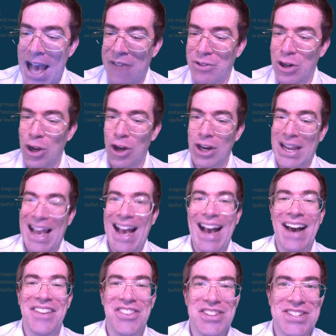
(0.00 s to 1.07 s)
have a look
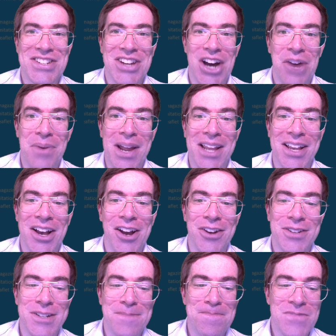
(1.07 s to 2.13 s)
at the Skyway
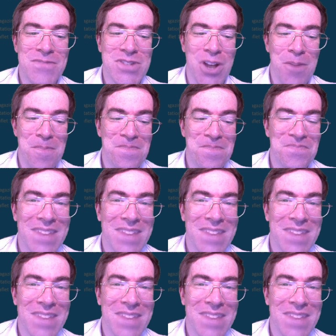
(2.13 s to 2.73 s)
Code. So,